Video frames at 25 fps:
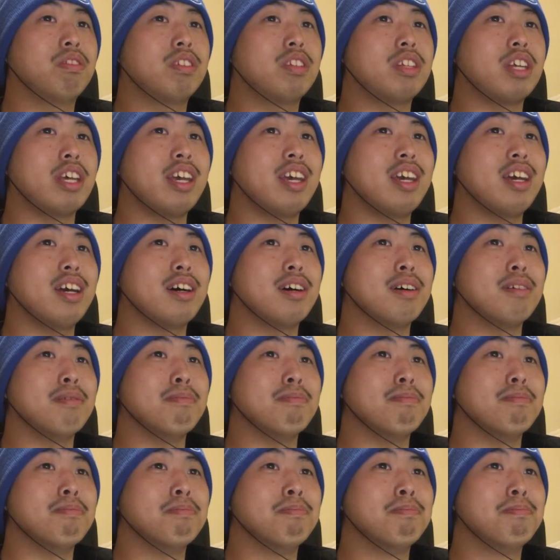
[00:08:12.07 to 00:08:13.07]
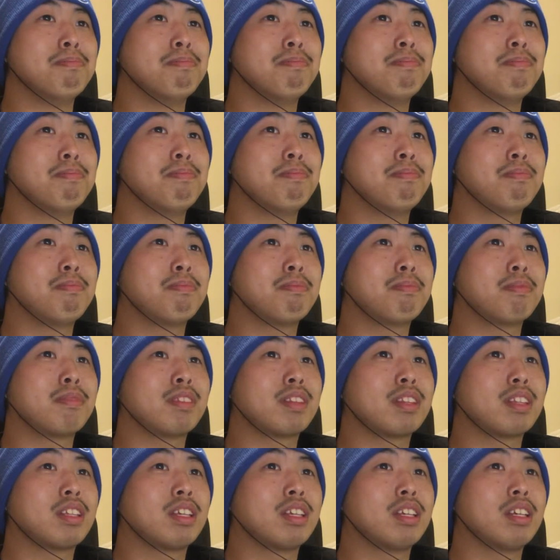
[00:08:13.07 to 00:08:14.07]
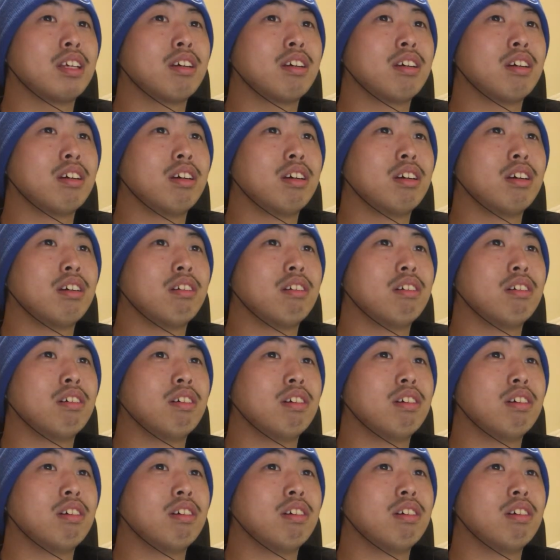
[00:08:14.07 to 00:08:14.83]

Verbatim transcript: damn. There's stuff flying everywhere.